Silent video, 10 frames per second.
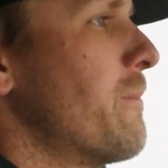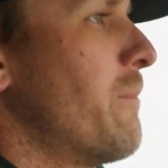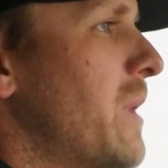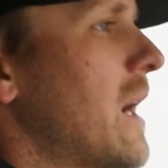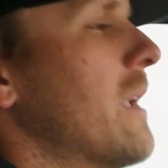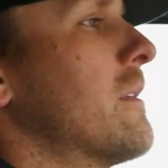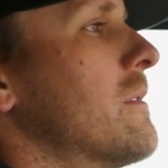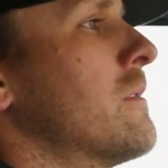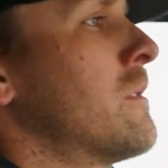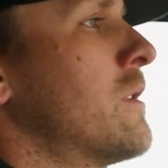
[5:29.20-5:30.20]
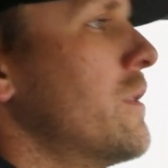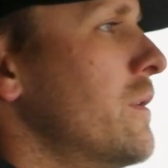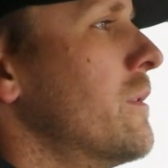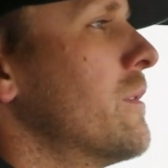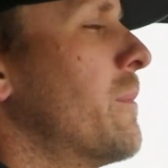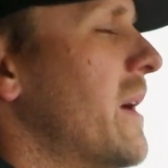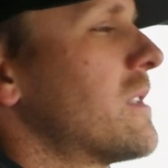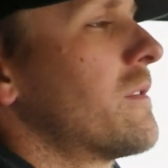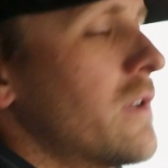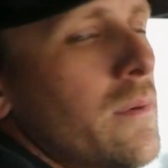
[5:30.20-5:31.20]
But to the
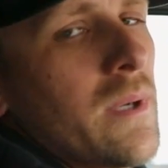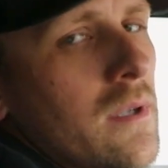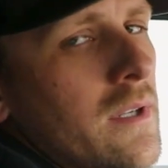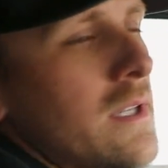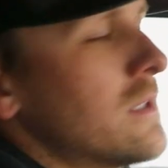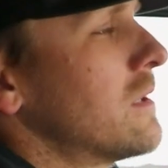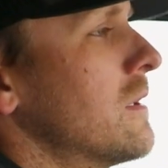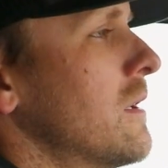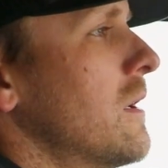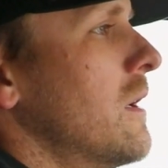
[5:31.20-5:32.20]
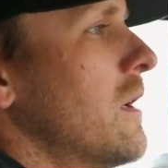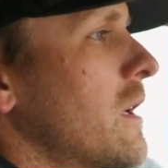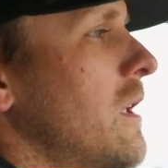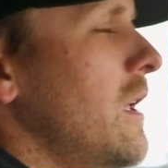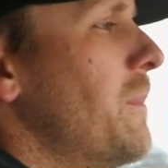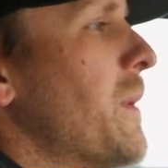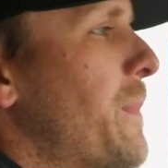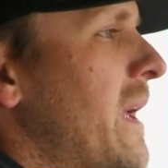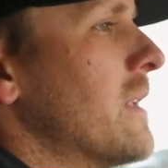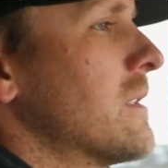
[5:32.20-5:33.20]
best of your abilities, keep your
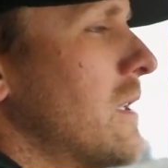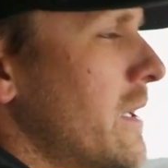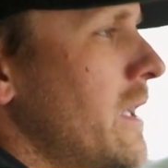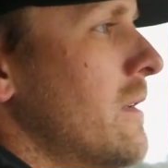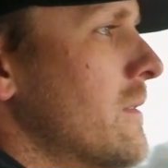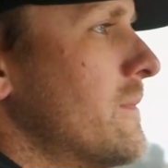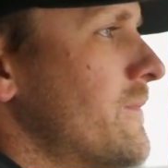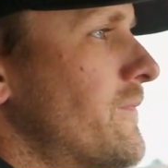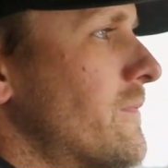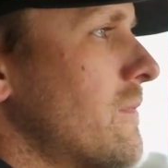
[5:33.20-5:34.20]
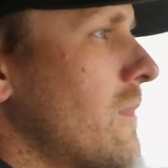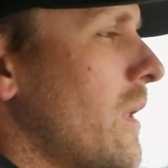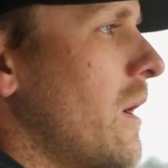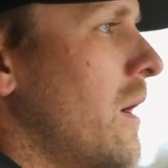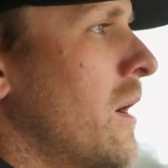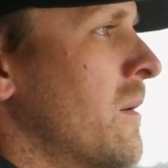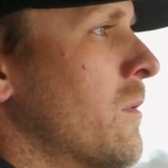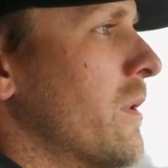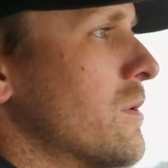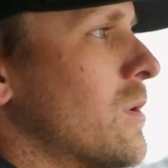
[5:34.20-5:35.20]
pens clean.
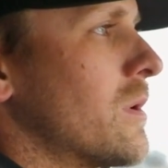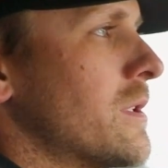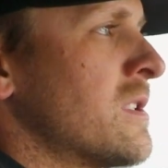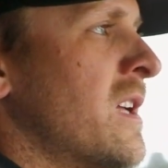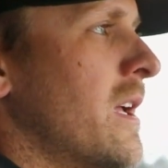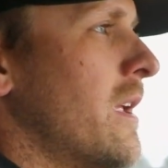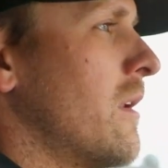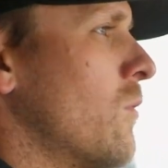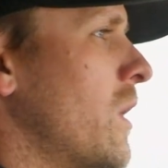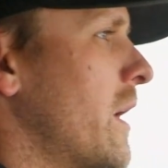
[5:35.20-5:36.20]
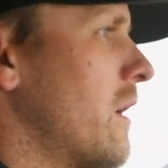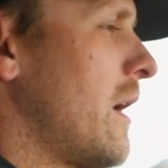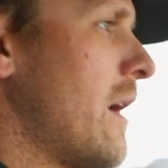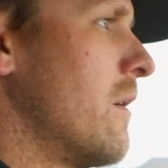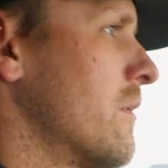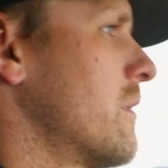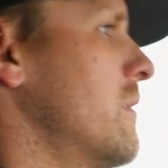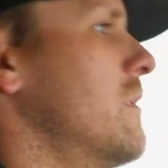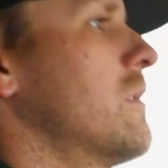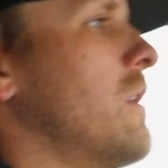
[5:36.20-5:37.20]
When those horses get in wet ground,
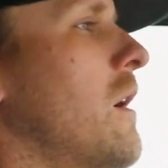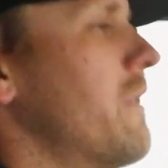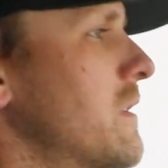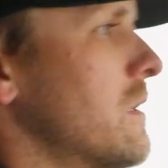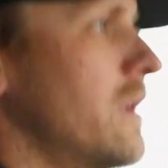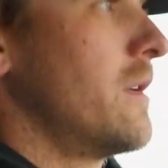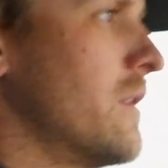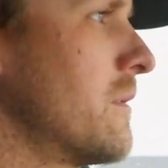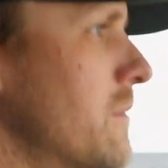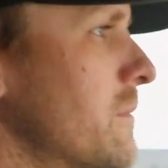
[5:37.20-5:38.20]
obviously you're